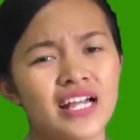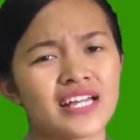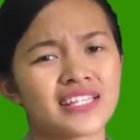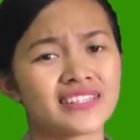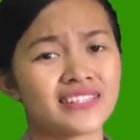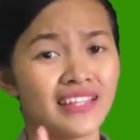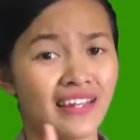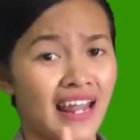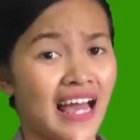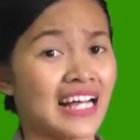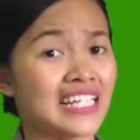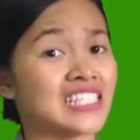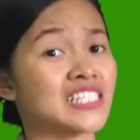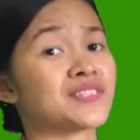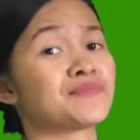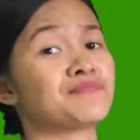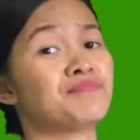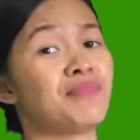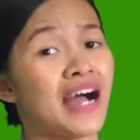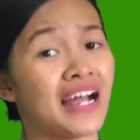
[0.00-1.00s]
The
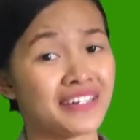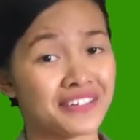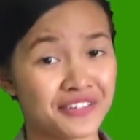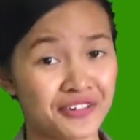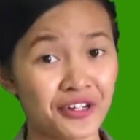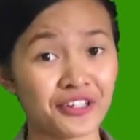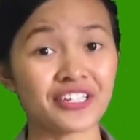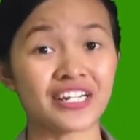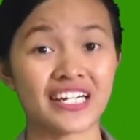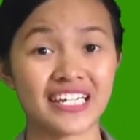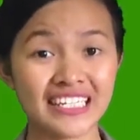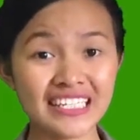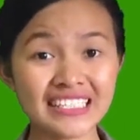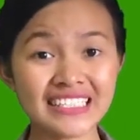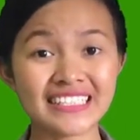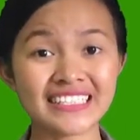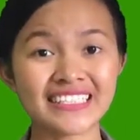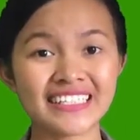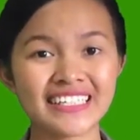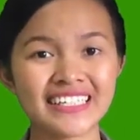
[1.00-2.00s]
last but not
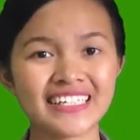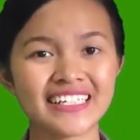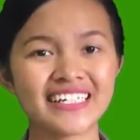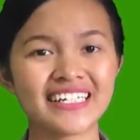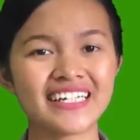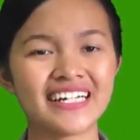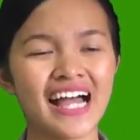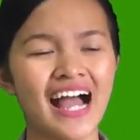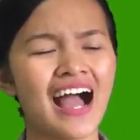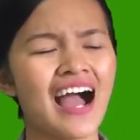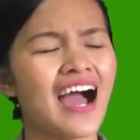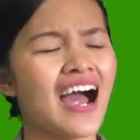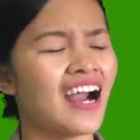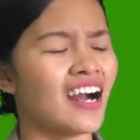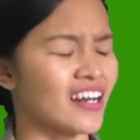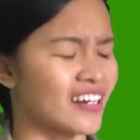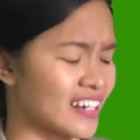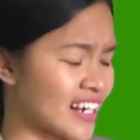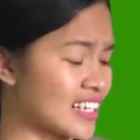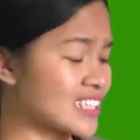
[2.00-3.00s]
least,
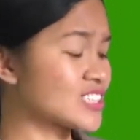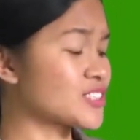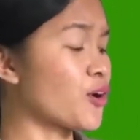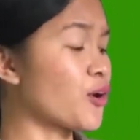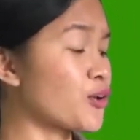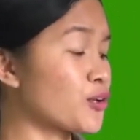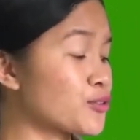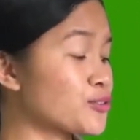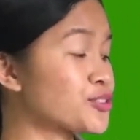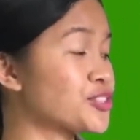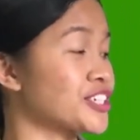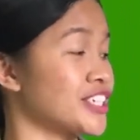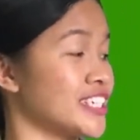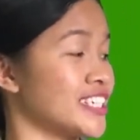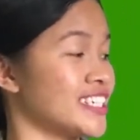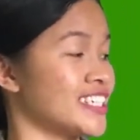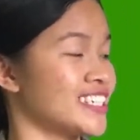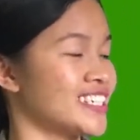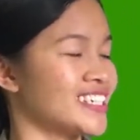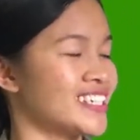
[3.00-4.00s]

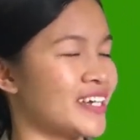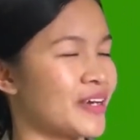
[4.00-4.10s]
resolution.